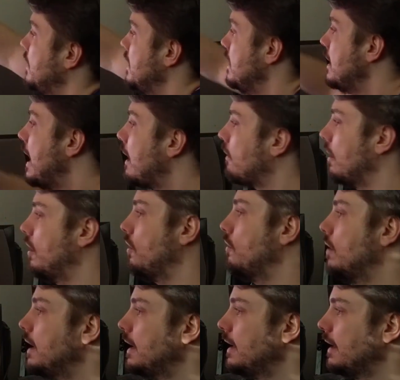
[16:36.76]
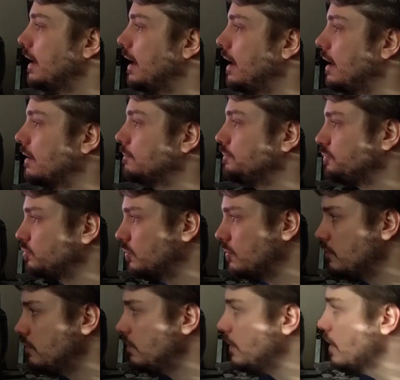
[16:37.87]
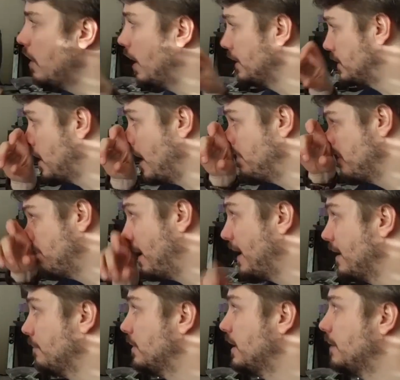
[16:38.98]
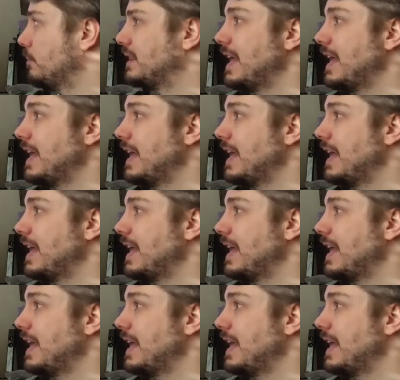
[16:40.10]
bit narrow on top and bottom.